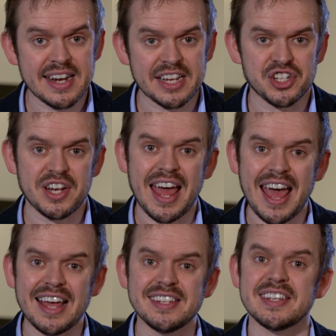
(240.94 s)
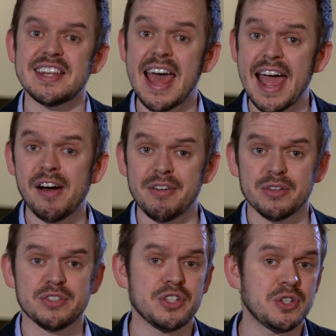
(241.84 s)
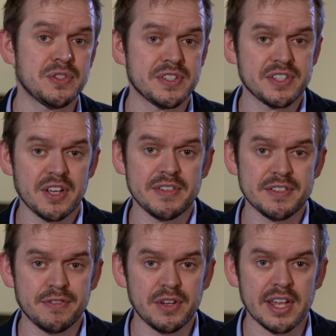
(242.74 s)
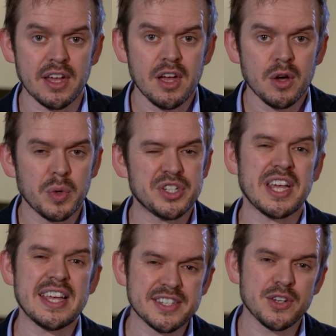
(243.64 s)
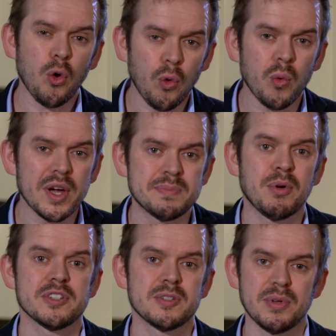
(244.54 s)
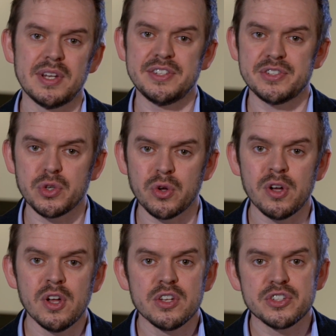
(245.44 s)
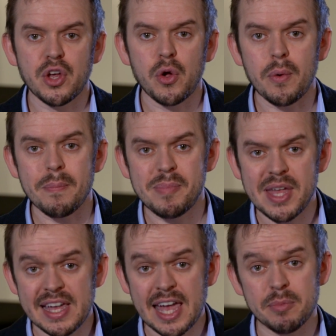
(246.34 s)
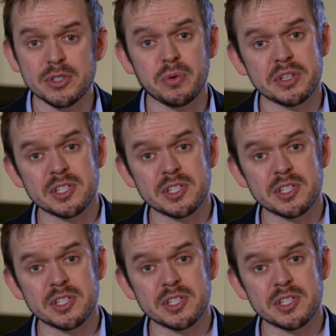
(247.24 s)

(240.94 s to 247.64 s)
connection and an aerial to use the service fully, which isn't always possible in store. So being able to